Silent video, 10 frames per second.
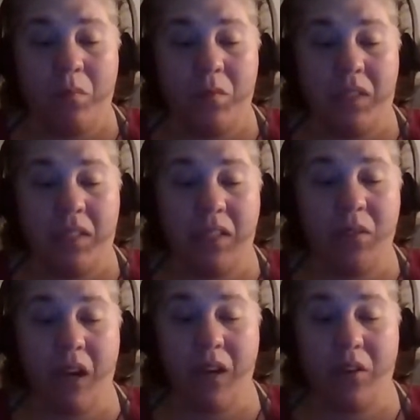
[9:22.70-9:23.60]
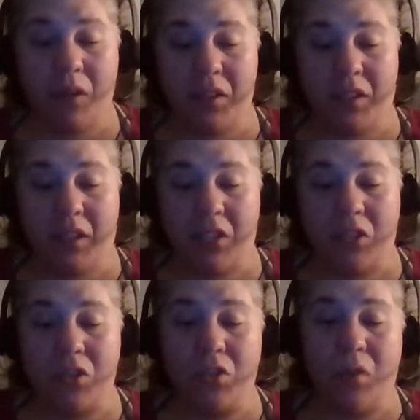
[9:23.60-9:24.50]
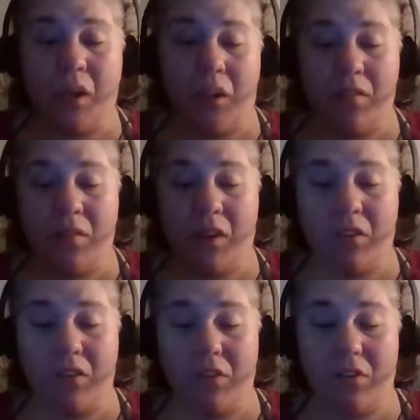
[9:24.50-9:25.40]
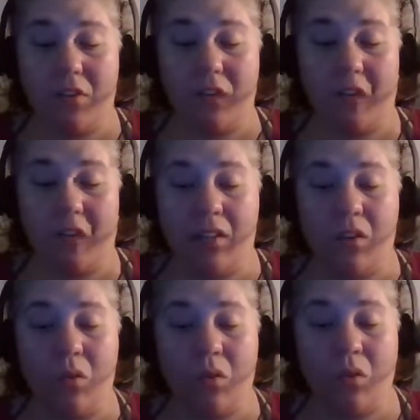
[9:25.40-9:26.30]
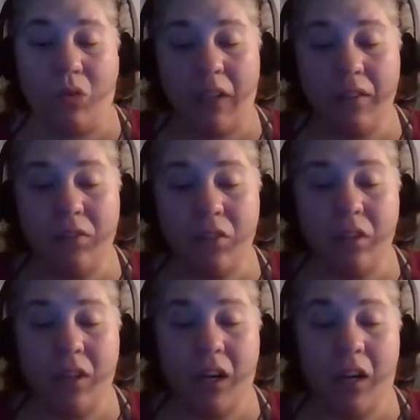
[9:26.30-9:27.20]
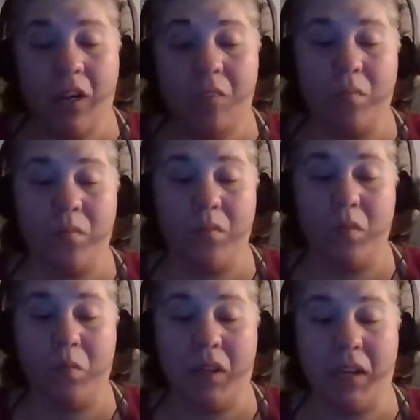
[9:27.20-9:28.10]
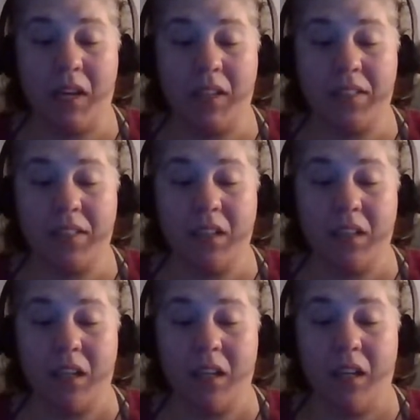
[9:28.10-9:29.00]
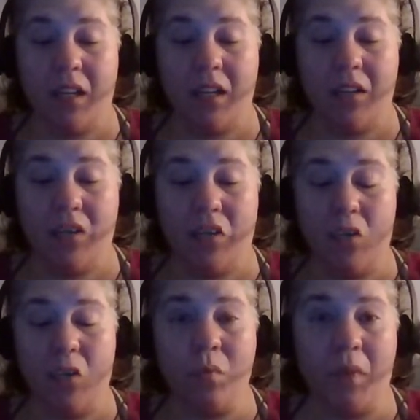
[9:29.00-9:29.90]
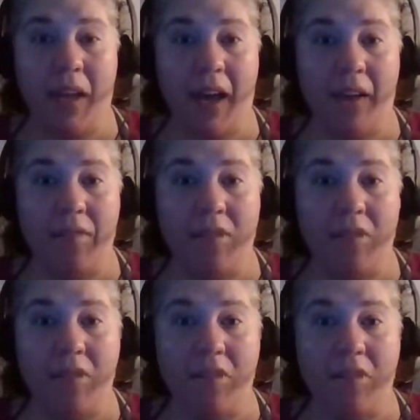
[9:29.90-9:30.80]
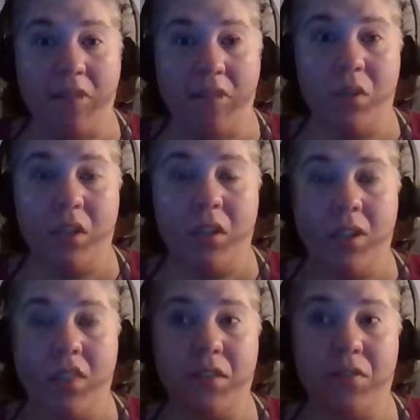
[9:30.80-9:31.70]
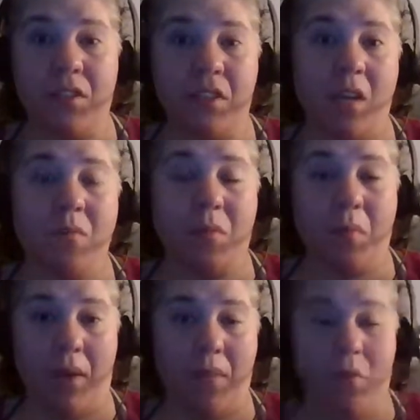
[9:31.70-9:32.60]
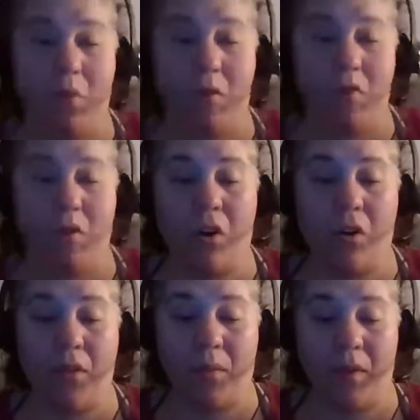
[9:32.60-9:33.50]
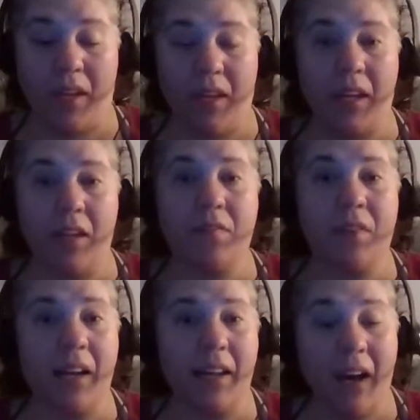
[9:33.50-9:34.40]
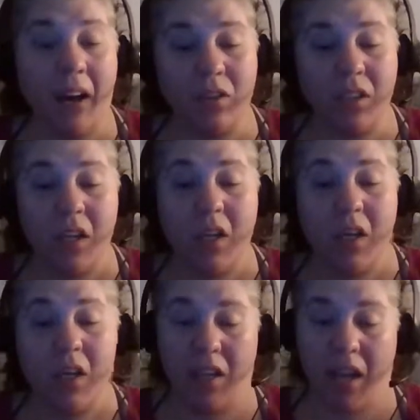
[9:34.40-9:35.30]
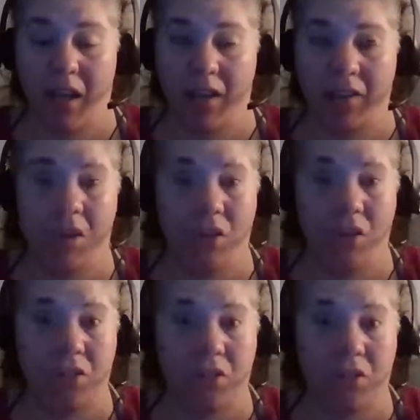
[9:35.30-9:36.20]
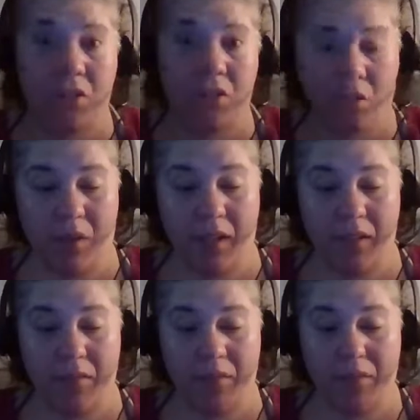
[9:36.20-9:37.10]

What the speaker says: See what kind of regulations you have, federal, state, and local level, because you may have to do different types of paperwork for all three. Again, find out, and also your zoning.